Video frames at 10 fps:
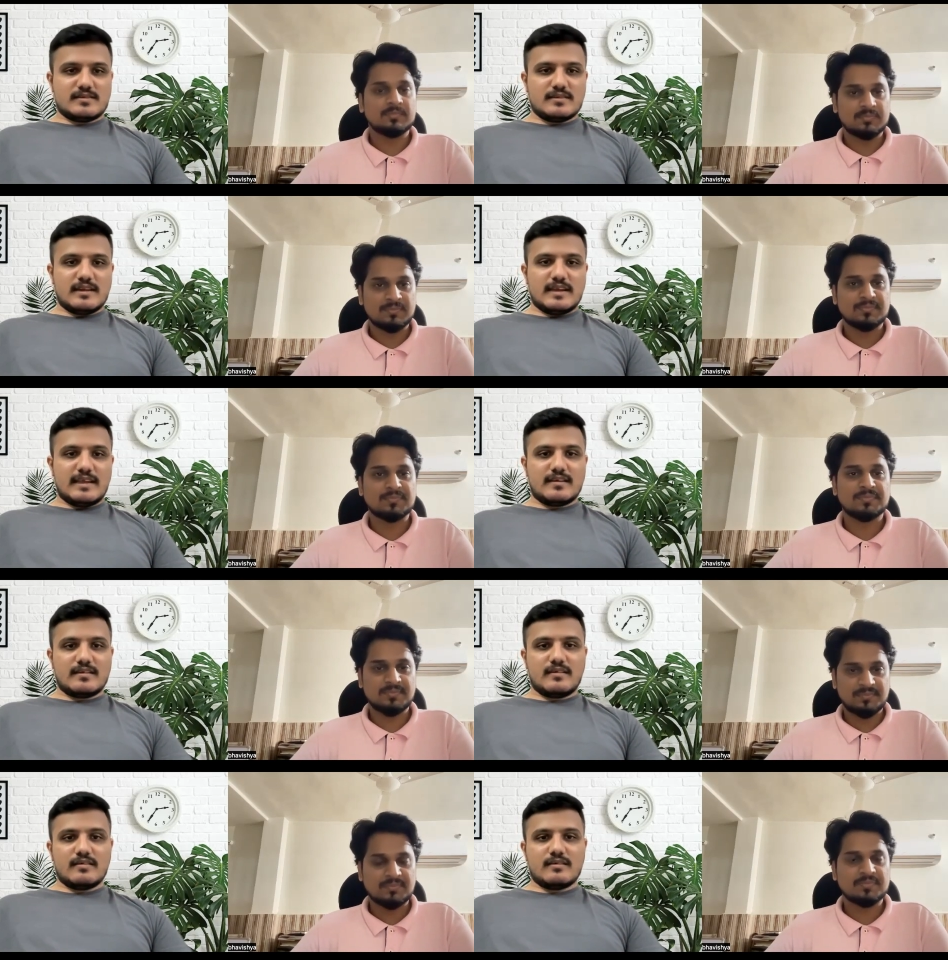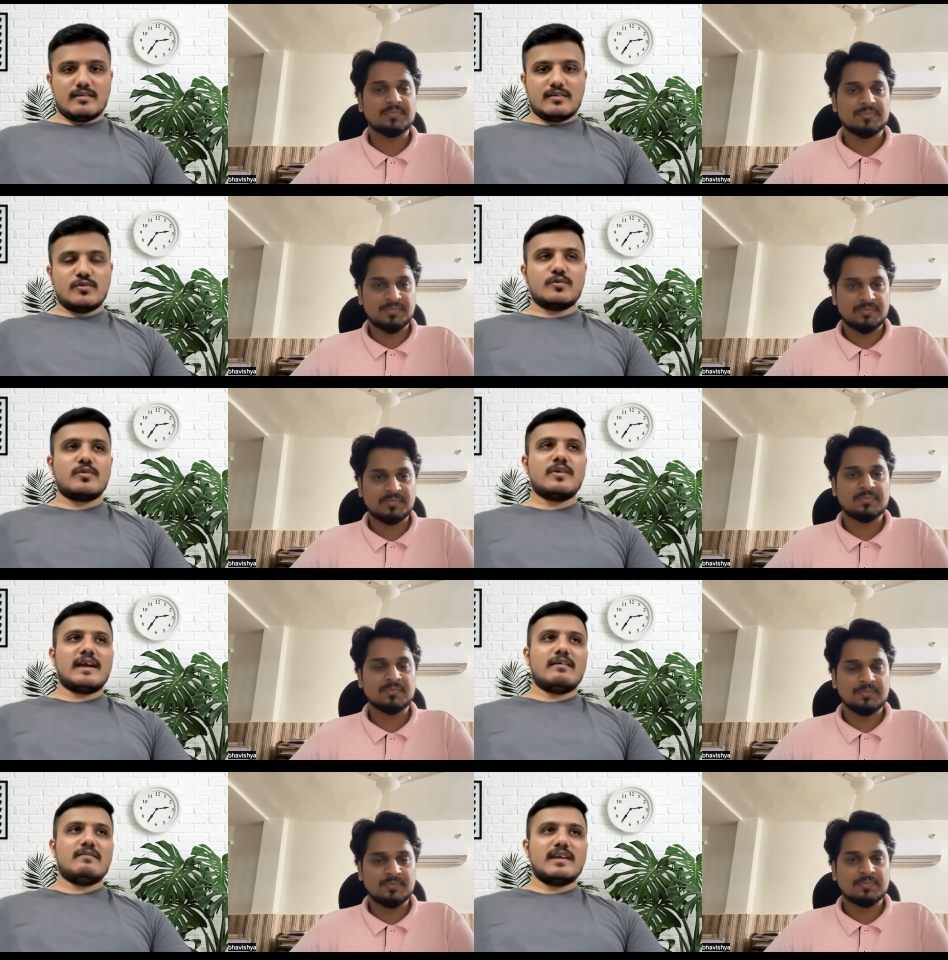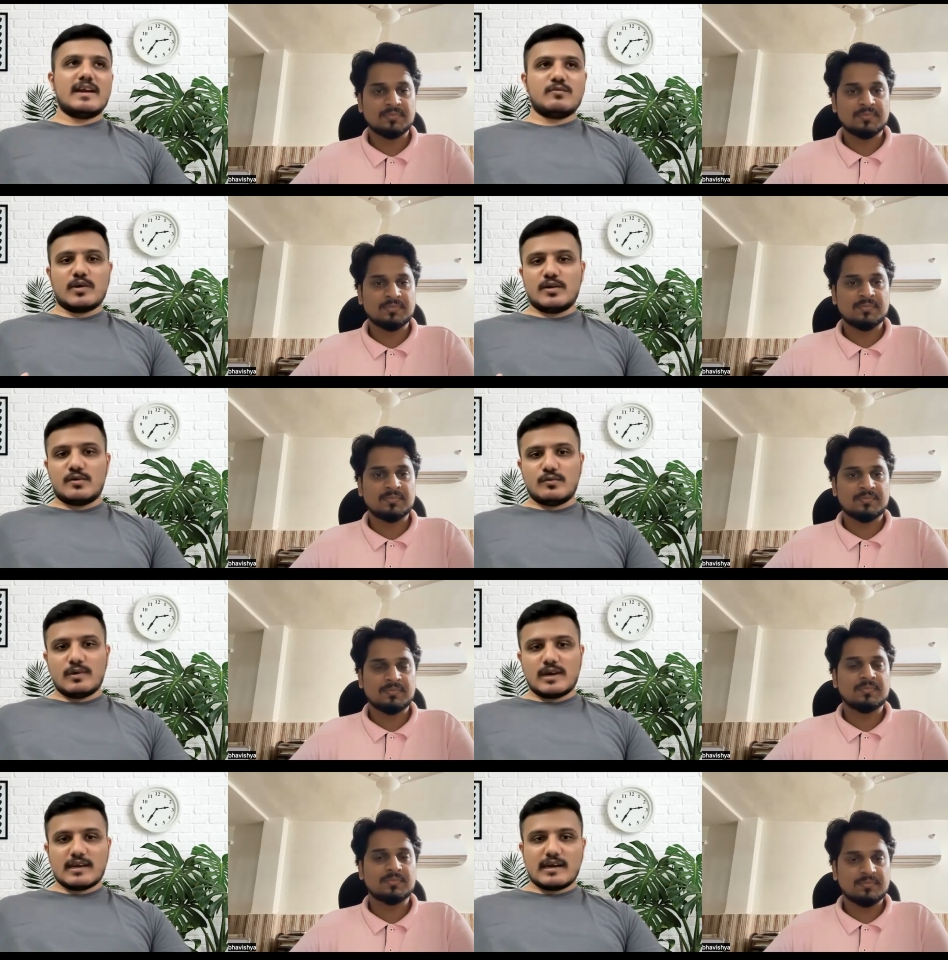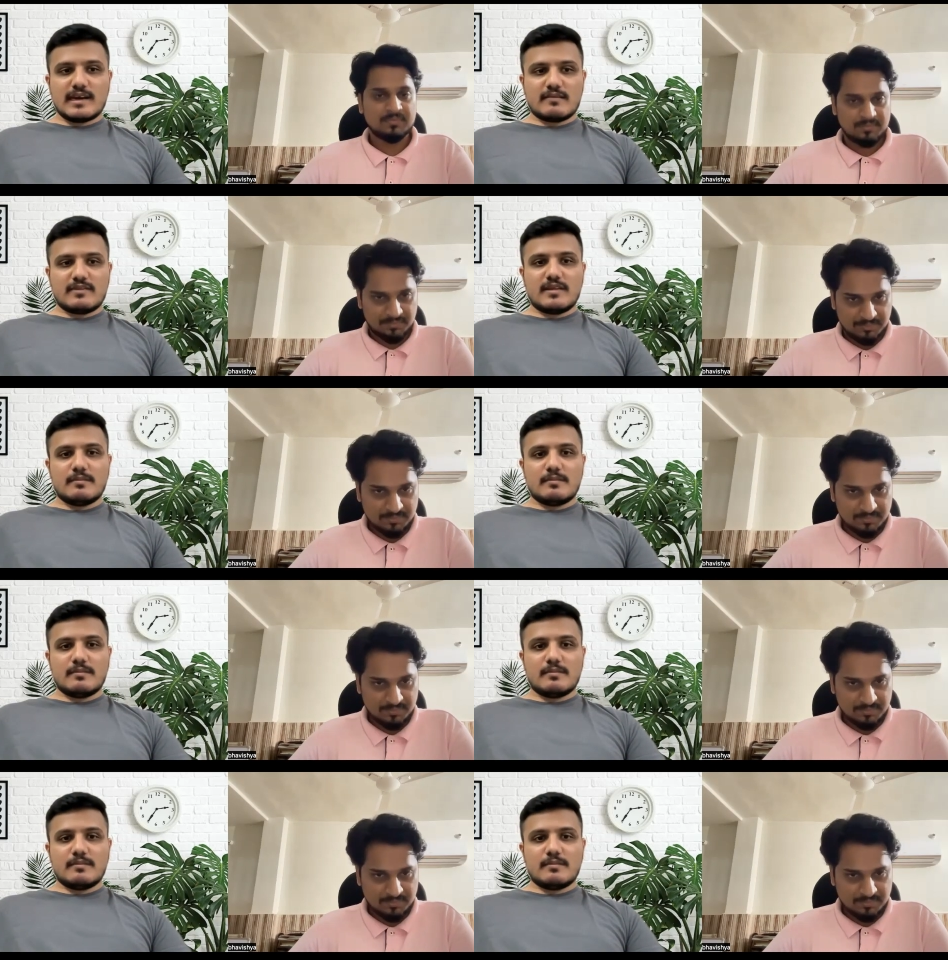Speaker 1: Like, you don't have that one-to-one connect with the